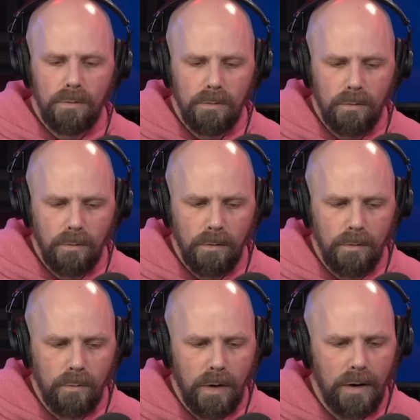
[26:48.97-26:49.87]

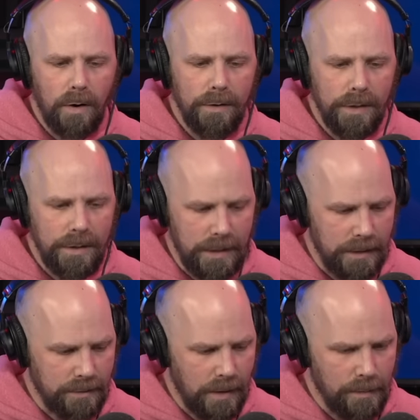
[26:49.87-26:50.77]
what are the
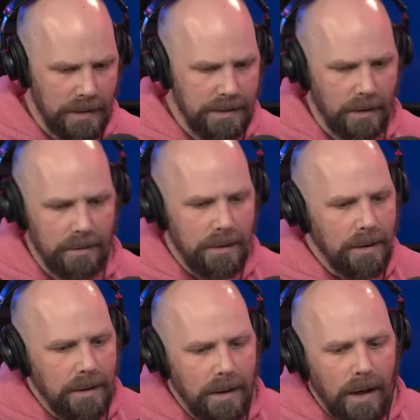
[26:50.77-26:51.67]
things, right? Because...
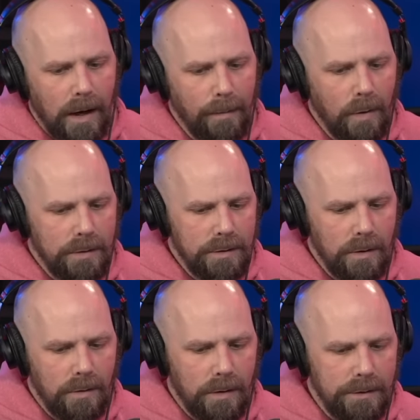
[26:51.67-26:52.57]
I'm
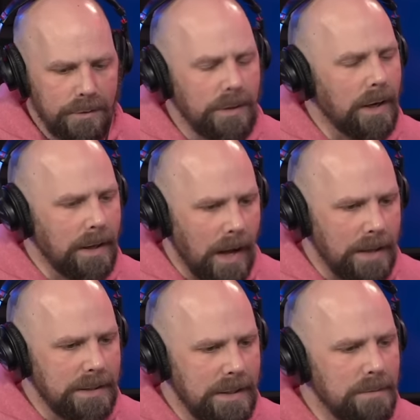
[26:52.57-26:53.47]
also
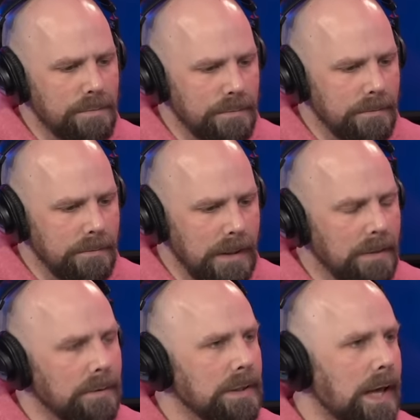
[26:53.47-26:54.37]
I keep
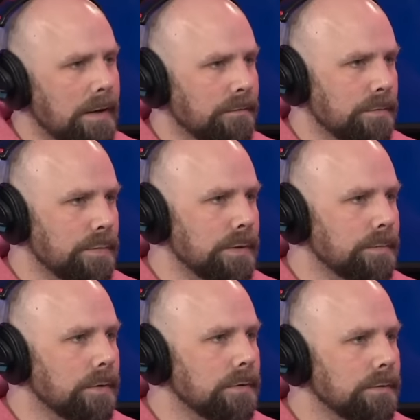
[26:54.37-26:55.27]
hearing that from
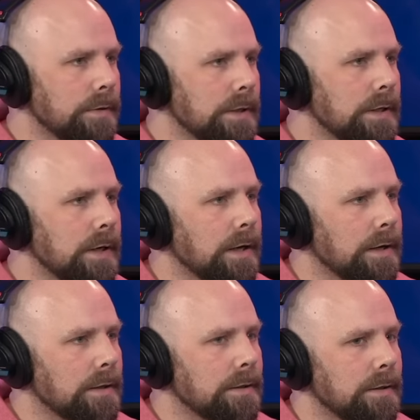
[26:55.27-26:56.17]
people.
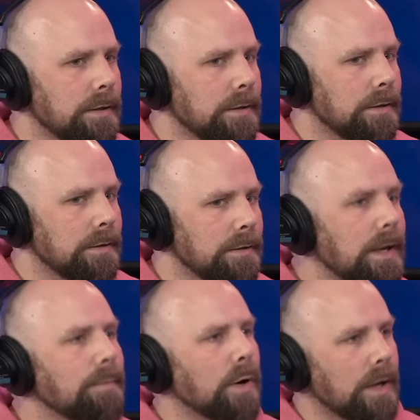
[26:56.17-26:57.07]

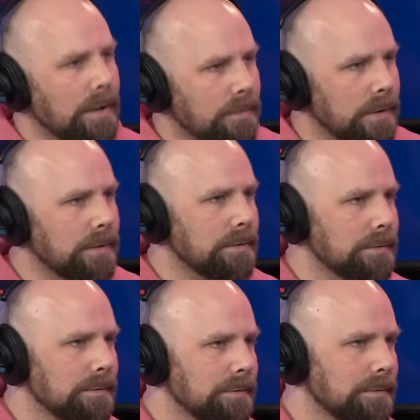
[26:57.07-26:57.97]
Mark Henry
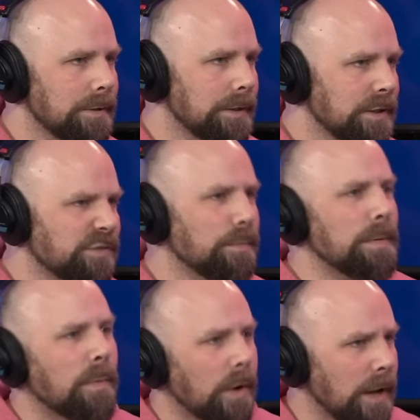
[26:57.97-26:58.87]
did this for me.
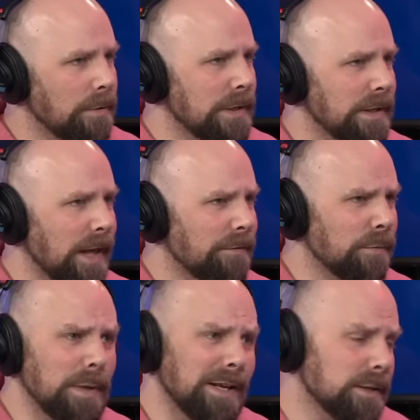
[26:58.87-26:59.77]
Mark Henry did that for
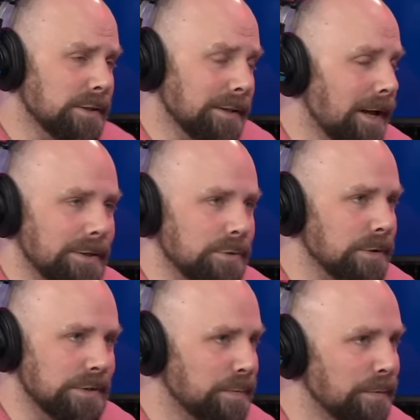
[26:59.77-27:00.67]
me, and it's a lot of
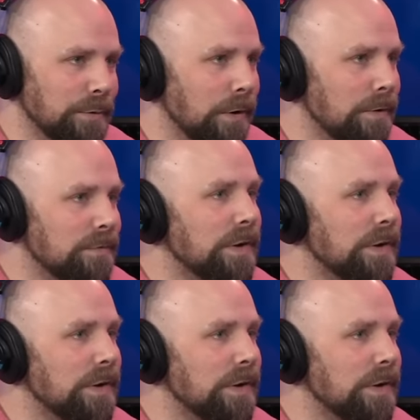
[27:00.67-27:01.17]
stories that people don't even